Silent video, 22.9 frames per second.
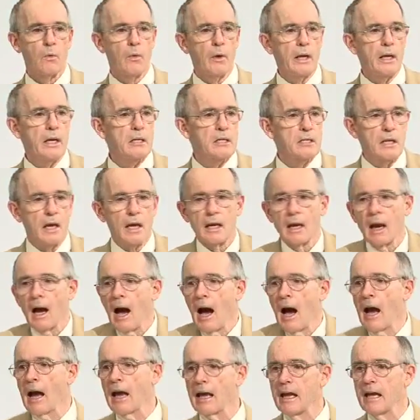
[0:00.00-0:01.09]
When he said,
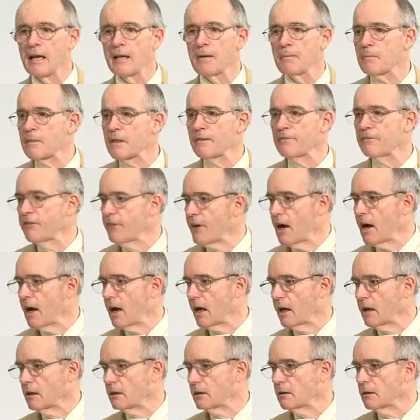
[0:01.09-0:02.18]
I am the
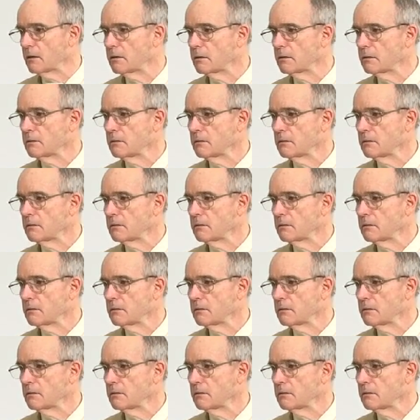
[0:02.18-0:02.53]
vine,